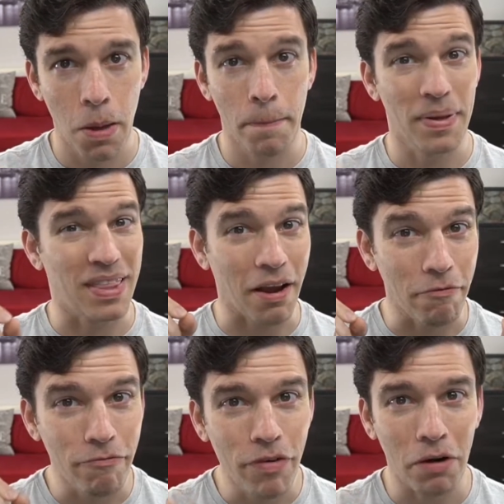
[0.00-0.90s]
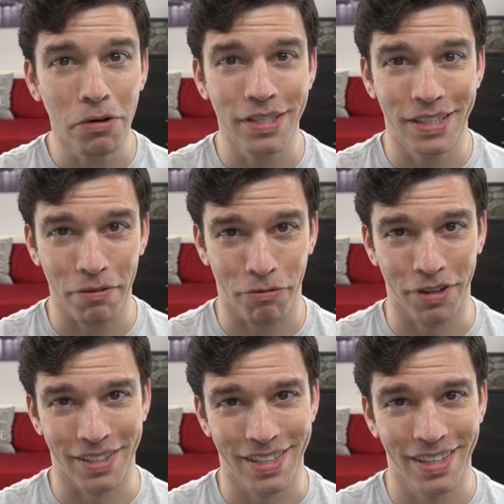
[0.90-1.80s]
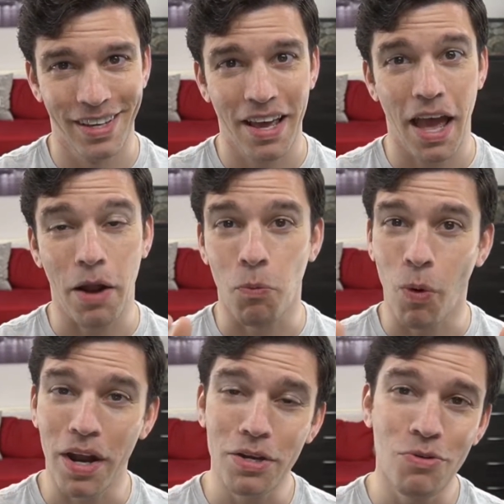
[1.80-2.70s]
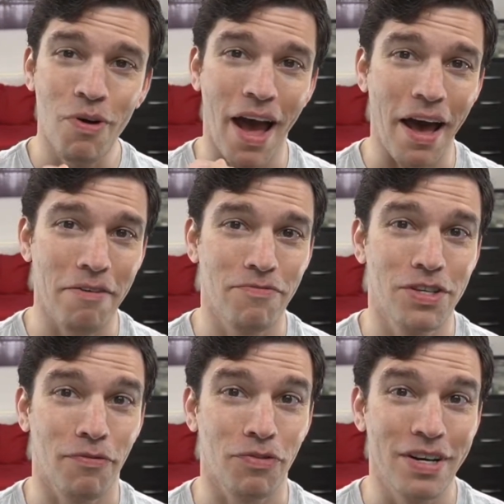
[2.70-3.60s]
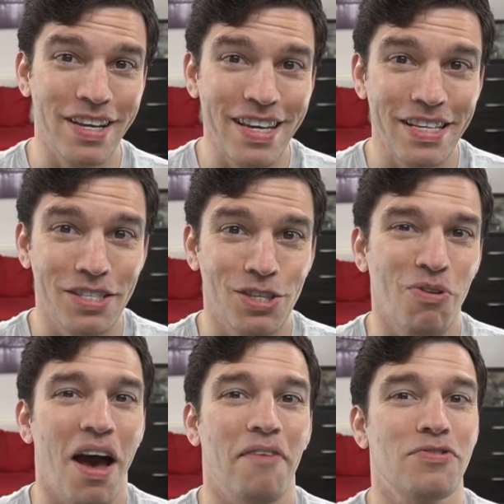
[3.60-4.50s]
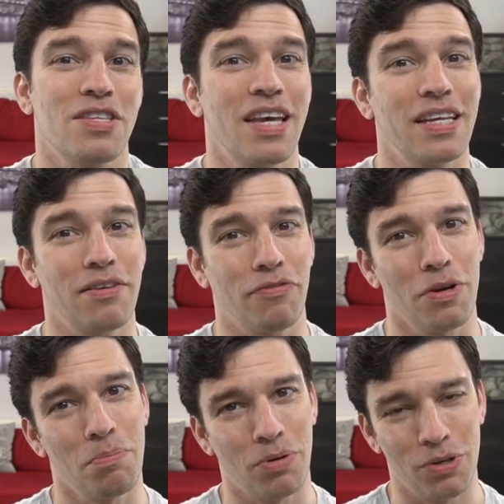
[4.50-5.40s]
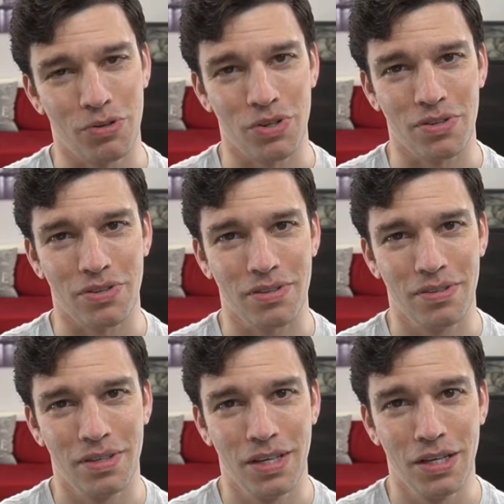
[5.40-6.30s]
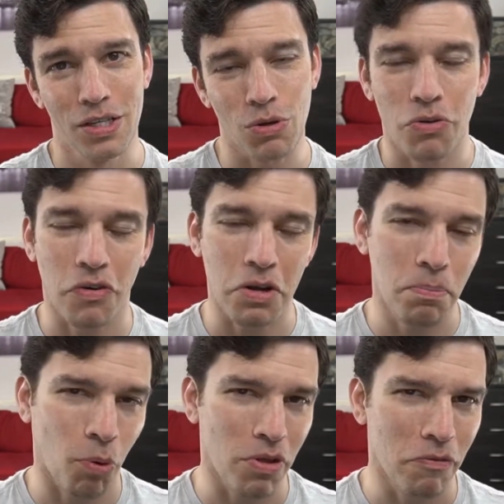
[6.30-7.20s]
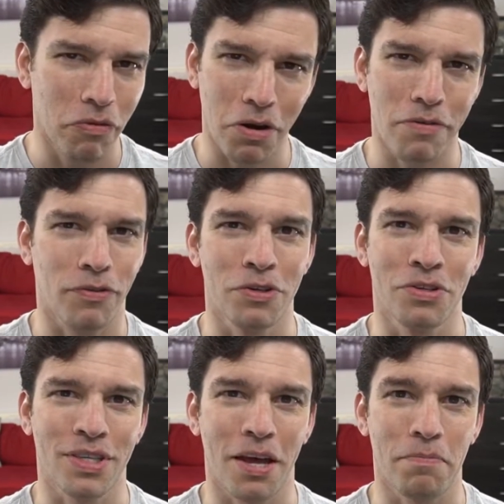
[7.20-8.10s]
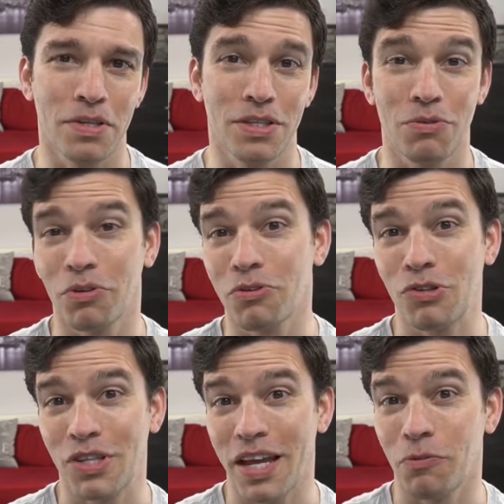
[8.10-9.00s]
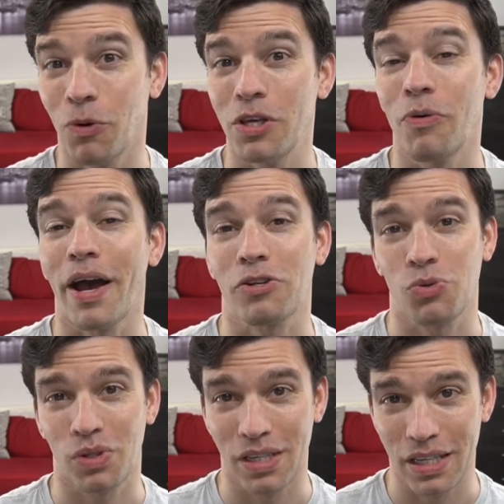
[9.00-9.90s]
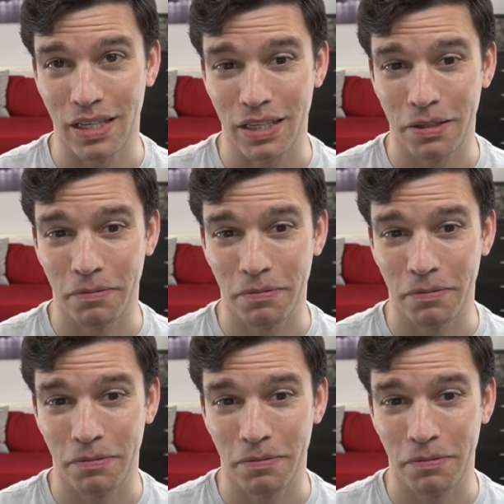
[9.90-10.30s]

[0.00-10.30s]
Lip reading: but they are very different. And when you have different needs, you have to take different approaches. So it's very important. The very first step is you understand what you actually need.